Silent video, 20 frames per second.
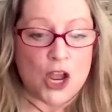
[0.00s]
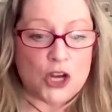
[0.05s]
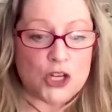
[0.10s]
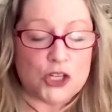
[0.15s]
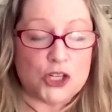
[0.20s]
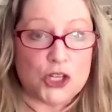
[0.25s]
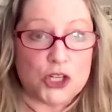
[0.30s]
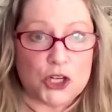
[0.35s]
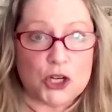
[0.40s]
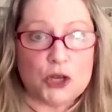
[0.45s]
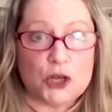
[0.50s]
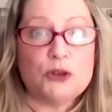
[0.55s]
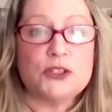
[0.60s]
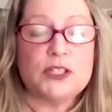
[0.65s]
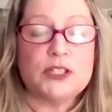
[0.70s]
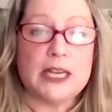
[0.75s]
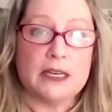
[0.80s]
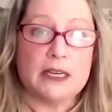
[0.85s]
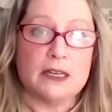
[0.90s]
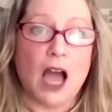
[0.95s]

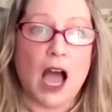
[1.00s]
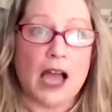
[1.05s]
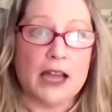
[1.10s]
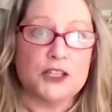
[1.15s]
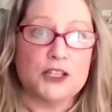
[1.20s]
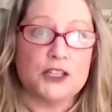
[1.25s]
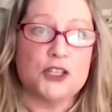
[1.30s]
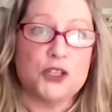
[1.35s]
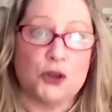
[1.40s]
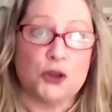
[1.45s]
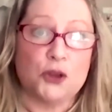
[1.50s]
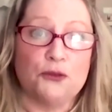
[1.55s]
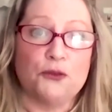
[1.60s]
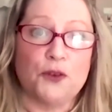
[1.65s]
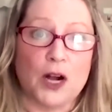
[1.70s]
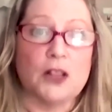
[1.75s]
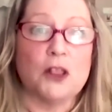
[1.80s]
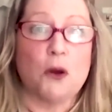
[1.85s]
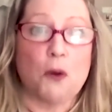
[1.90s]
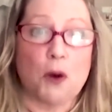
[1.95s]
choosing not to follow